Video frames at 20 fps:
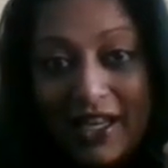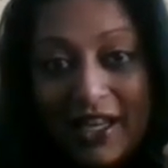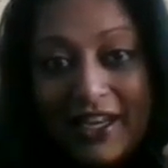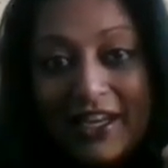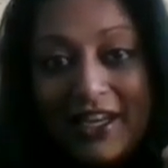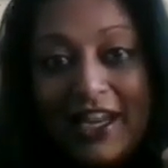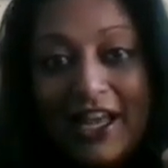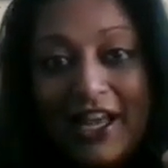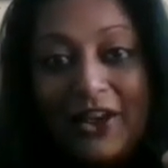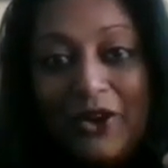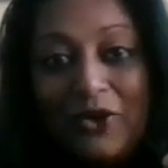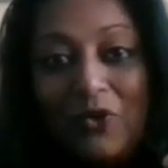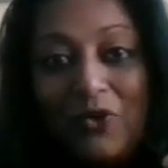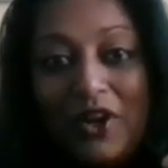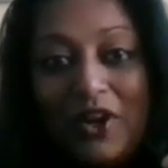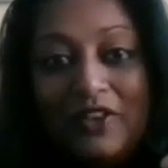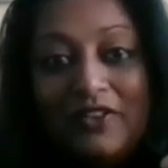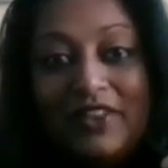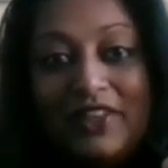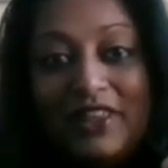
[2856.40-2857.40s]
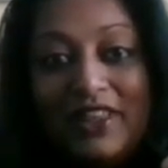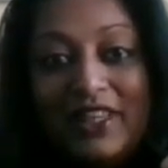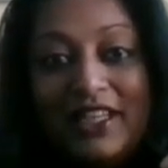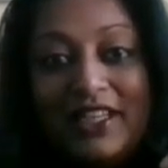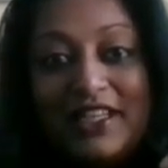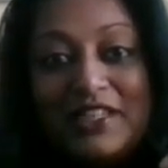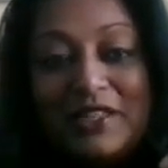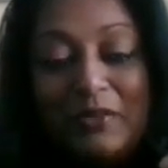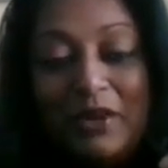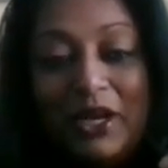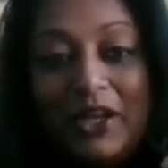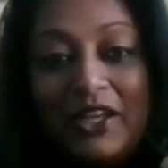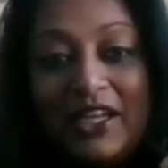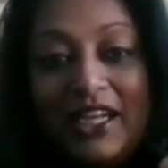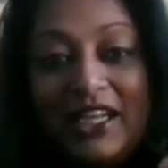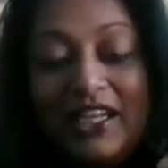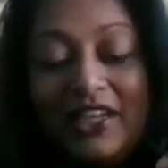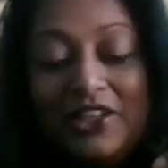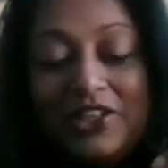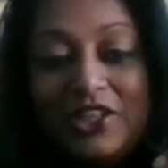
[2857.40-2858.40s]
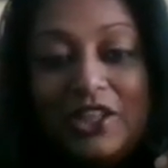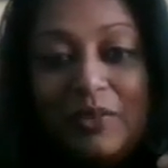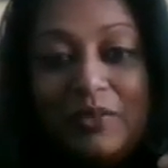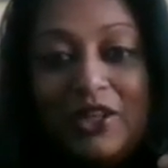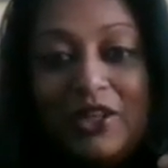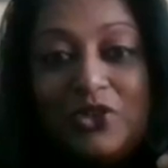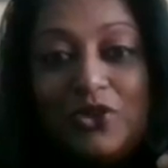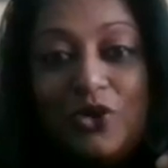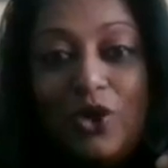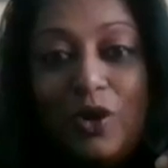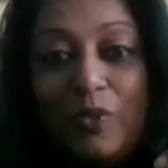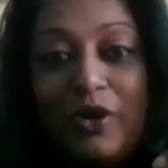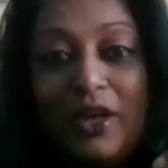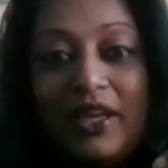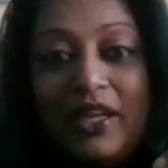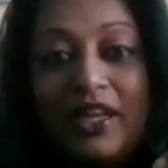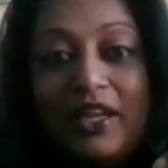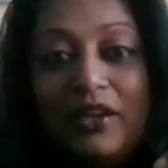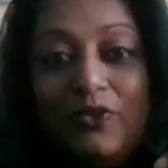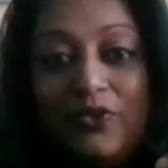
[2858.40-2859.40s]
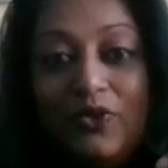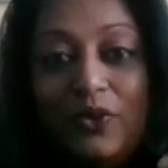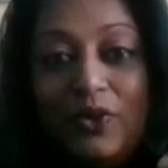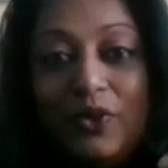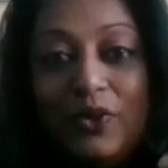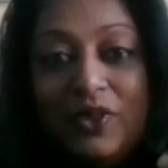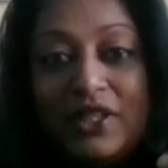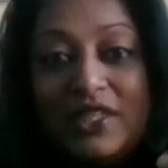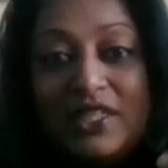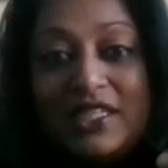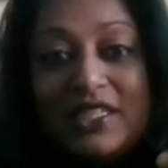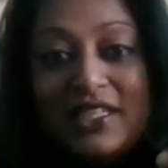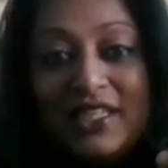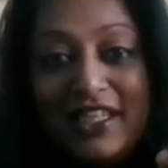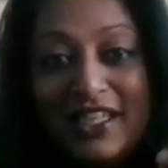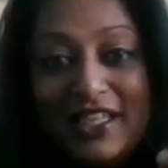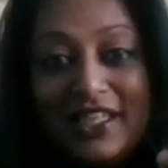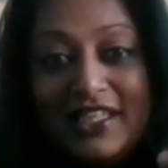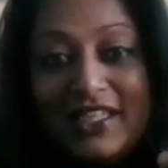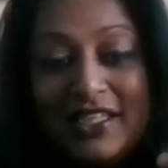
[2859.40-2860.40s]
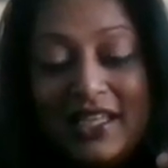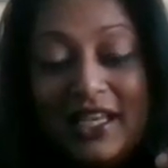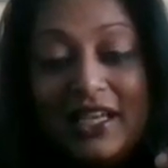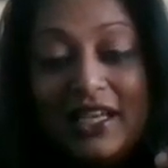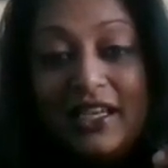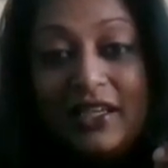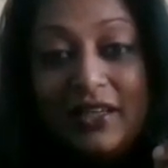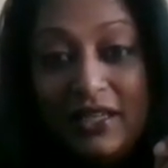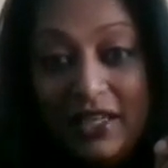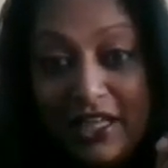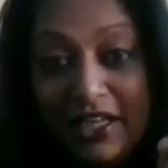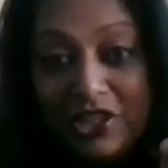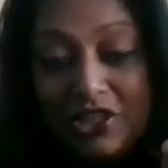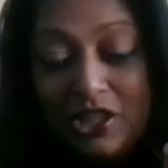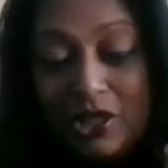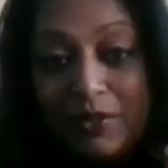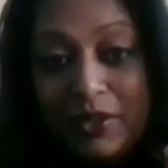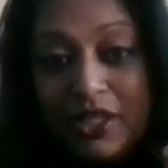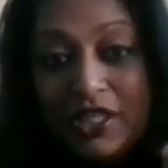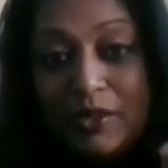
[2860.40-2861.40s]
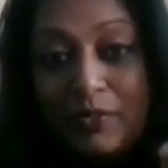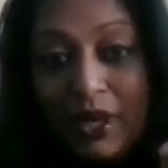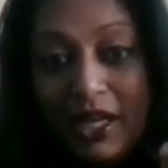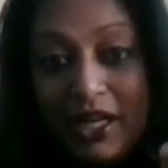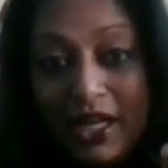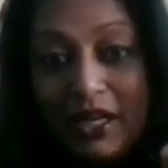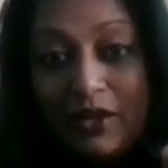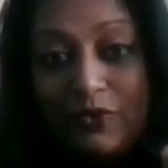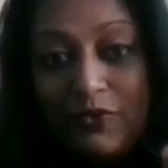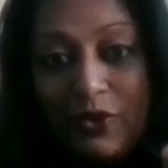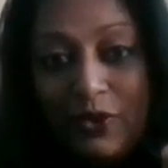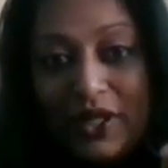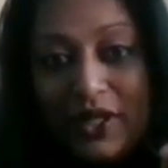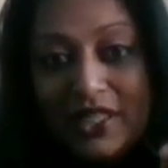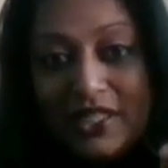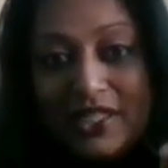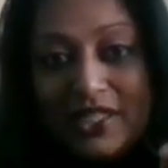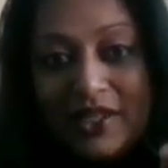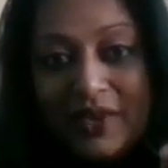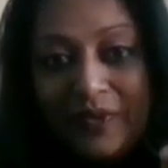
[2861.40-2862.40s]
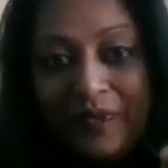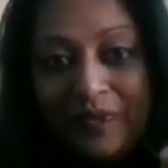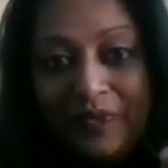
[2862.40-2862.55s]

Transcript: Now, one of the things about leadership, they talk about influence, is leadership is about influence.